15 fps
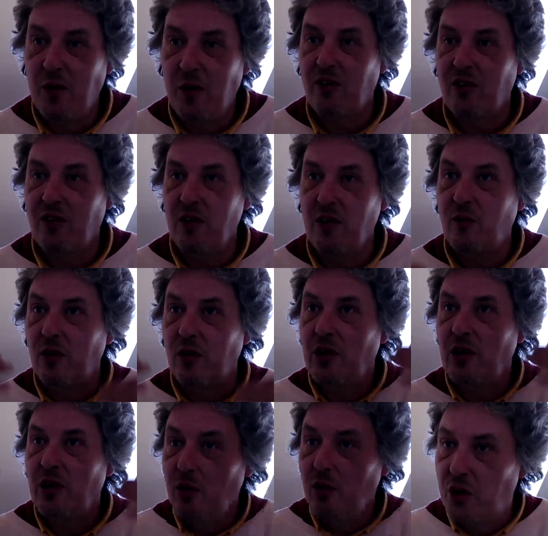to understand
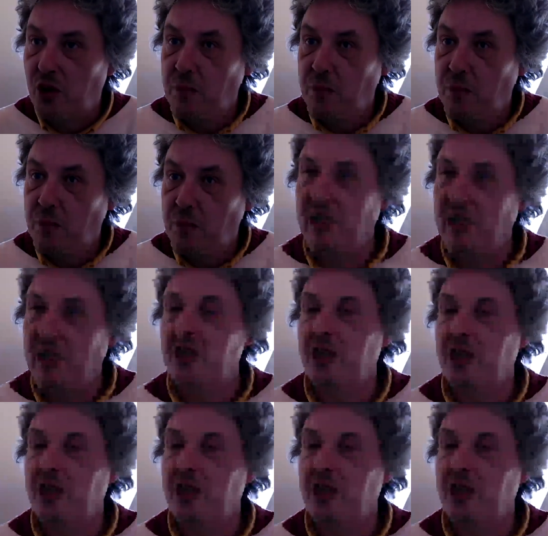what he's talking about.